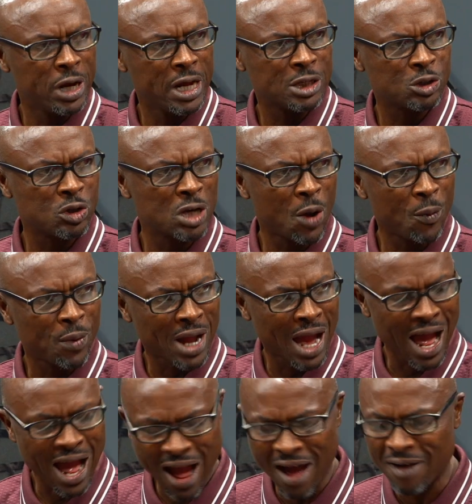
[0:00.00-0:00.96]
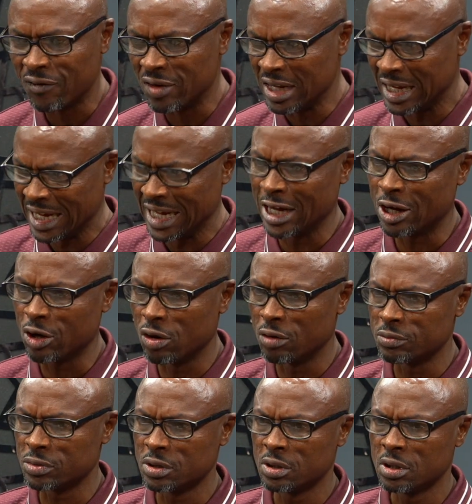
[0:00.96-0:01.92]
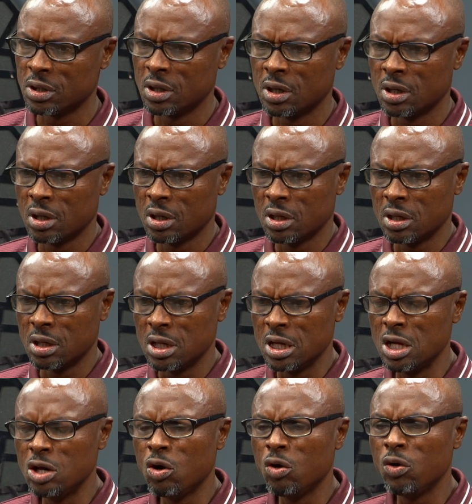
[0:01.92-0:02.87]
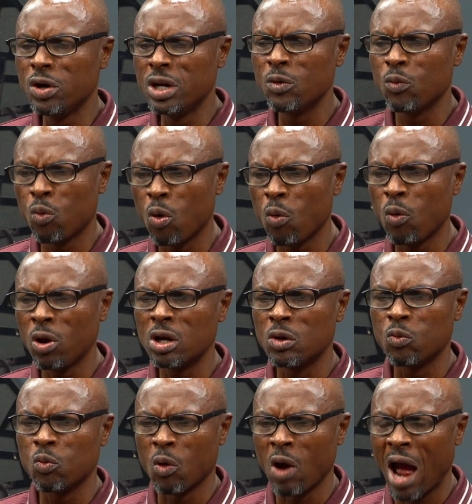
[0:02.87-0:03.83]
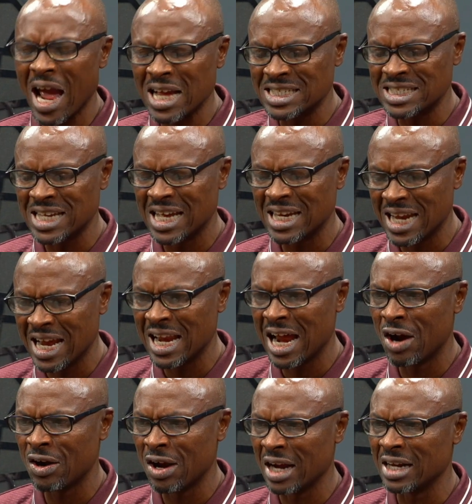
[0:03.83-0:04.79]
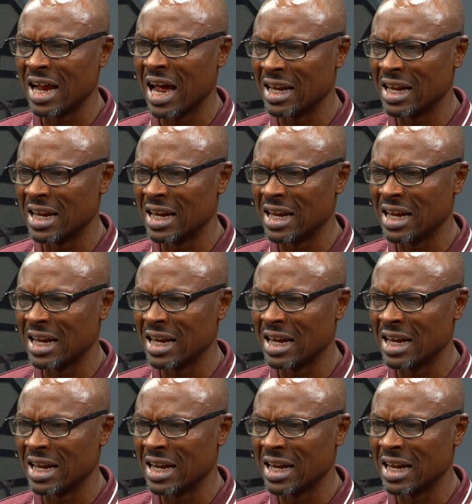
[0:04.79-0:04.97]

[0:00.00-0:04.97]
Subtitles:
so that we can have the incomes. You know, but what I said earlier, that an